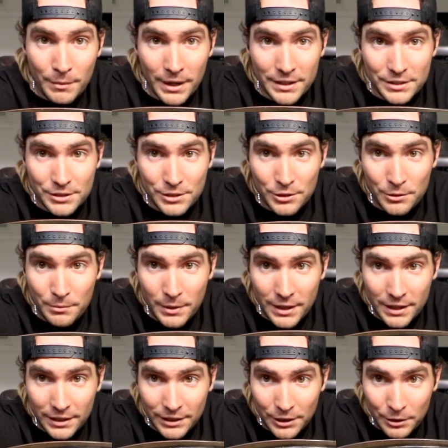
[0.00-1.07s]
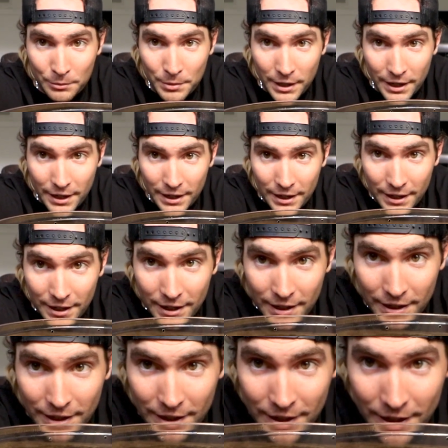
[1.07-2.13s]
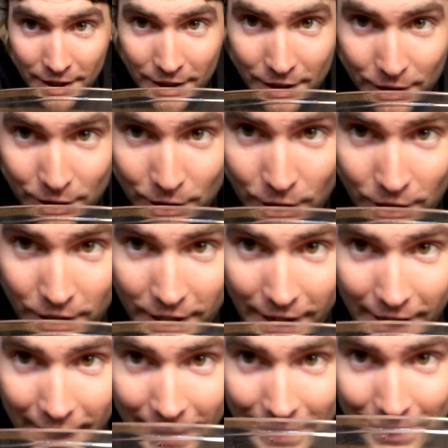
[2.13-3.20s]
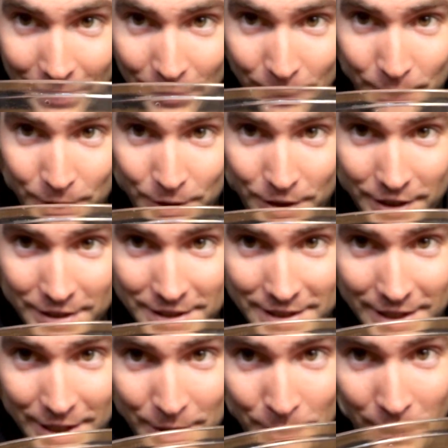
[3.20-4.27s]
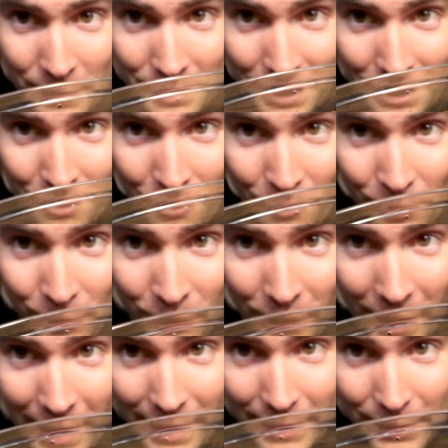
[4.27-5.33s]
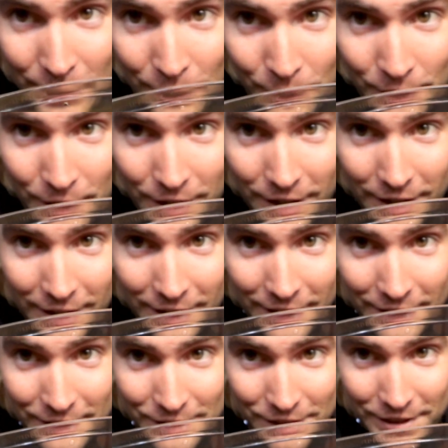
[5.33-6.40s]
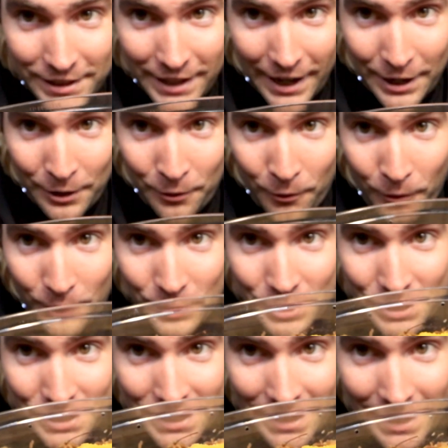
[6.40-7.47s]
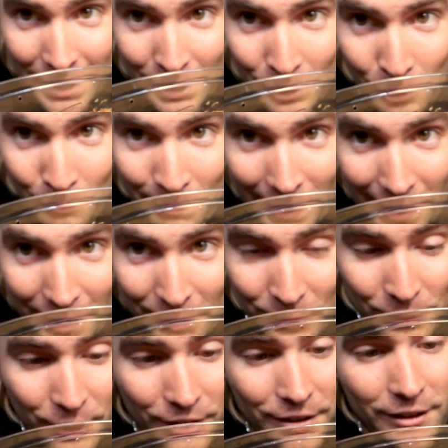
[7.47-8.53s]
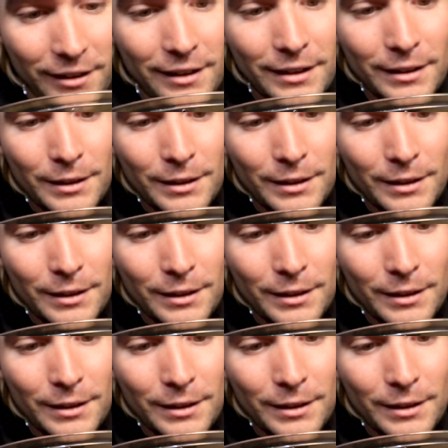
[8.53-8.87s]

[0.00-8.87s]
Might zoom in a little bit. Look at you. You can see why they call her egg yolk, because look at that gorgeous yellow pattern on her.